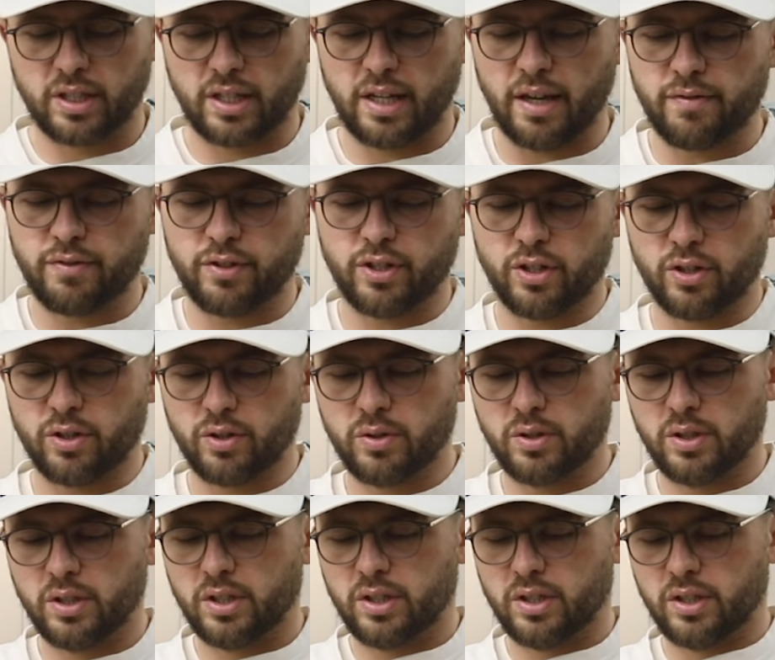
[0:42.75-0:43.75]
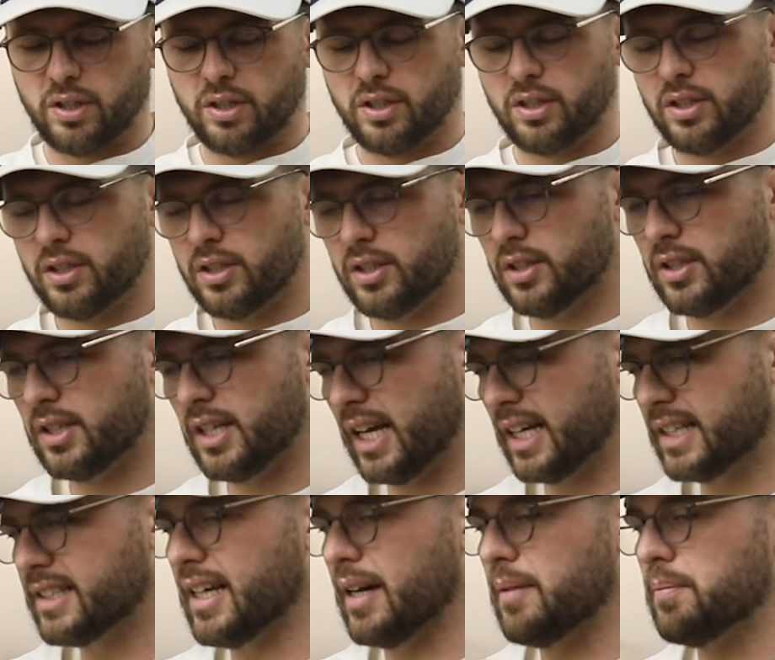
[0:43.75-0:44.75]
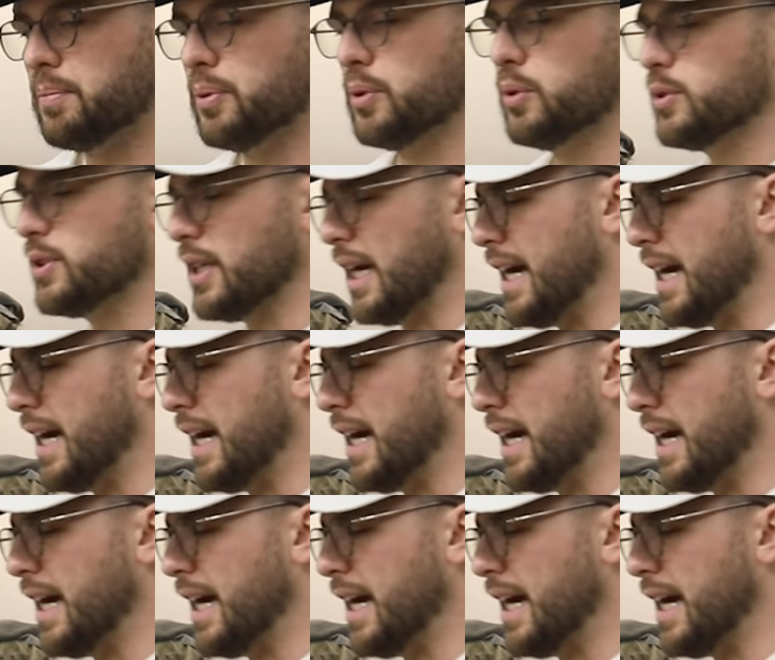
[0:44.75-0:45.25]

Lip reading: give you the examples